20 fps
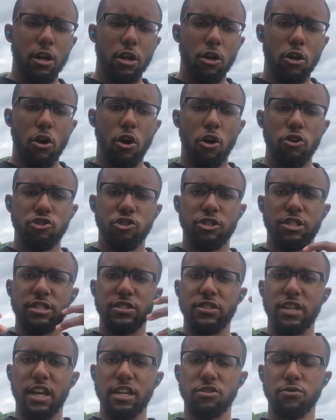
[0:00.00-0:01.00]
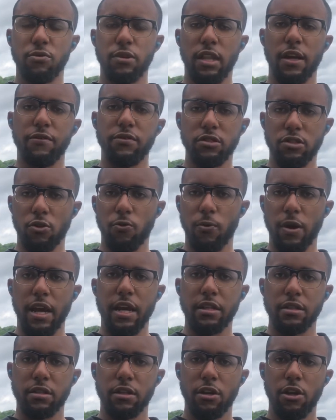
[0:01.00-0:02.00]
cause your testosterone levels to
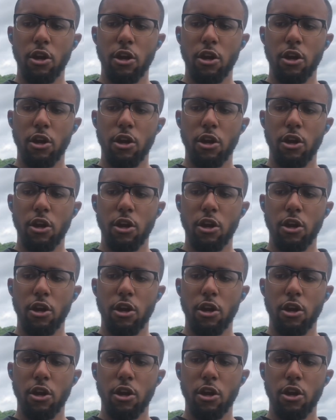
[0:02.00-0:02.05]
raise.